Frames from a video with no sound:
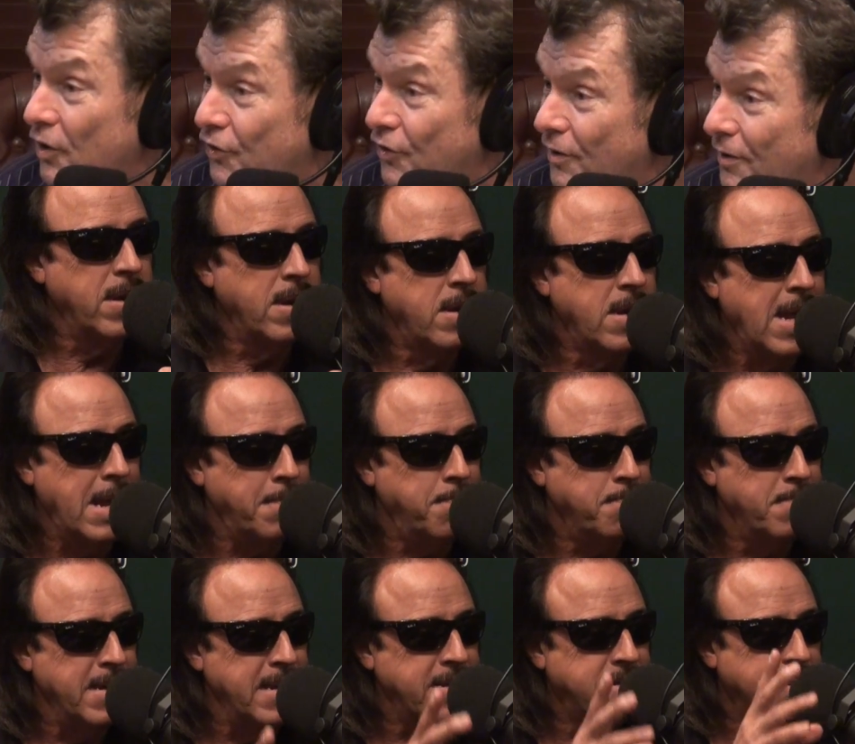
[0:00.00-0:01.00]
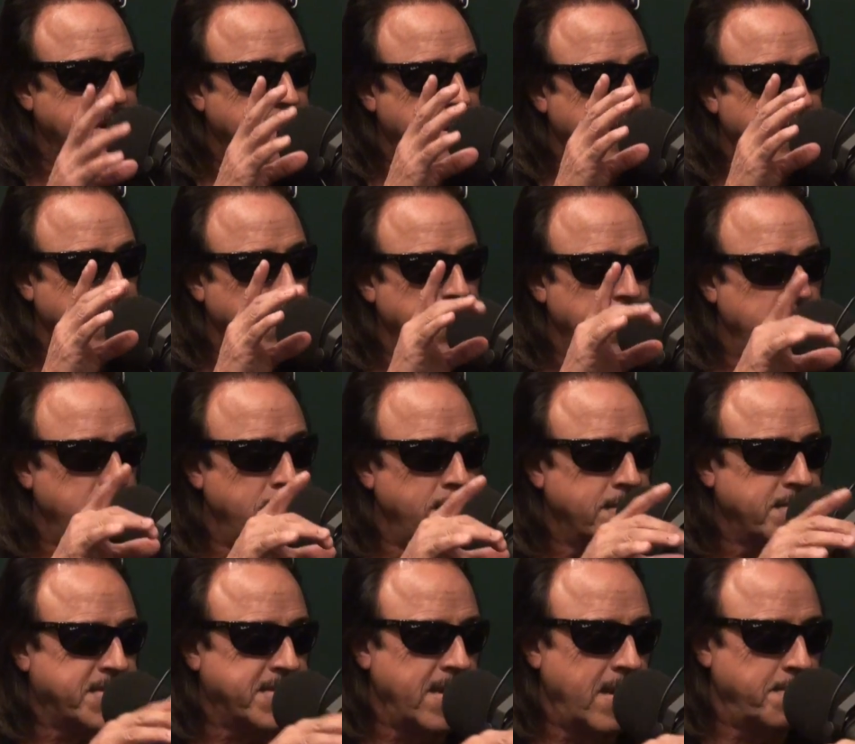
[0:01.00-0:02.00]
He probably went, let me tell
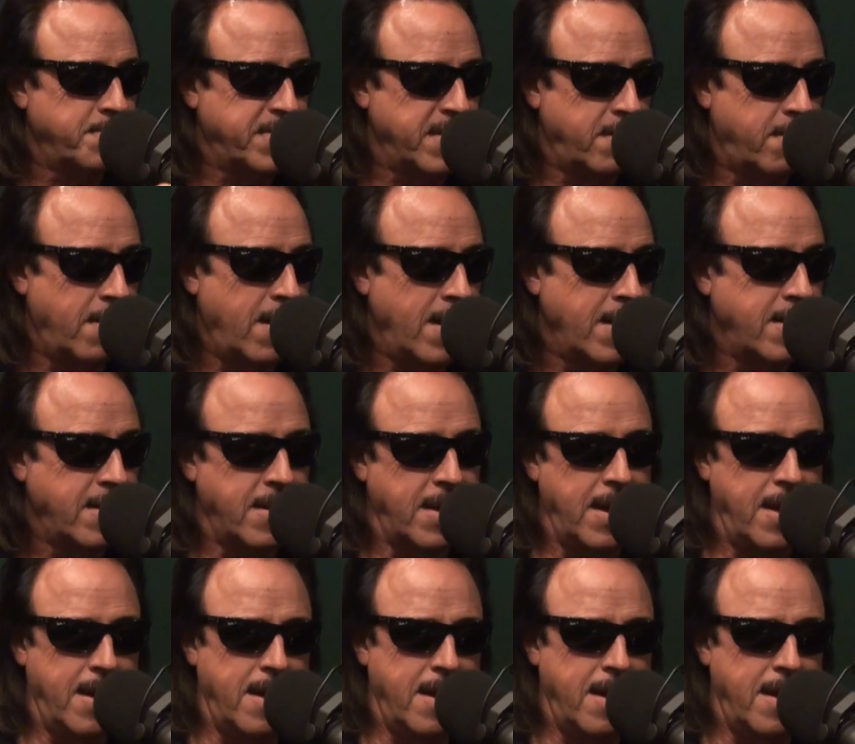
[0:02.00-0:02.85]
you something right now.